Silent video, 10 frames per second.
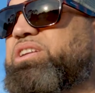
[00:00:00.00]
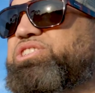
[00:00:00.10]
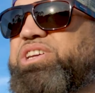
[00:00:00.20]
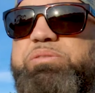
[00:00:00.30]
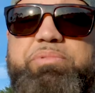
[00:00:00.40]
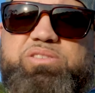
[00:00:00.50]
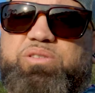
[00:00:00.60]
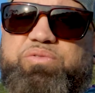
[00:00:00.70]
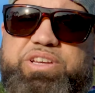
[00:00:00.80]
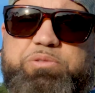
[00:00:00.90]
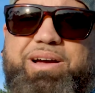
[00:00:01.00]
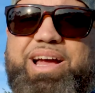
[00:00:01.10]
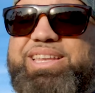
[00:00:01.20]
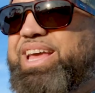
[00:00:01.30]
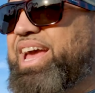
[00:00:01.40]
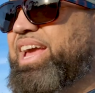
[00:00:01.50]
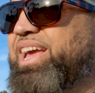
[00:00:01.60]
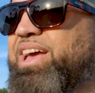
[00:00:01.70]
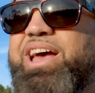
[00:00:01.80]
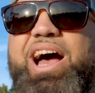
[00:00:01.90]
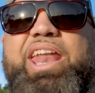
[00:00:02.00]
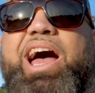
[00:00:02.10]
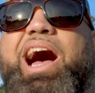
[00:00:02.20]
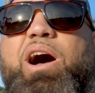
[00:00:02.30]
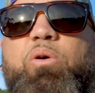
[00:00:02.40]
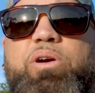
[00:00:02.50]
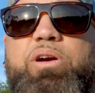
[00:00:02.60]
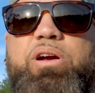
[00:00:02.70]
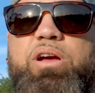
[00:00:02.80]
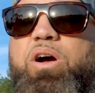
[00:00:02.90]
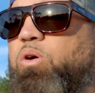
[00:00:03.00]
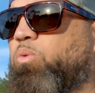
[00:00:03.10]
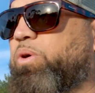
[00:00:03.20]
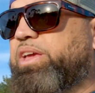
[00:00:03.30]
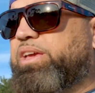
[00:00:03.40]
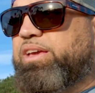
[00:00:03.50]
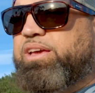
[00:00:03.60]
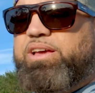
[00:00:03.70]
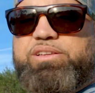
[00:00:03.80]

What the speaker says: you could just miss those fish by a day, an hour, a week.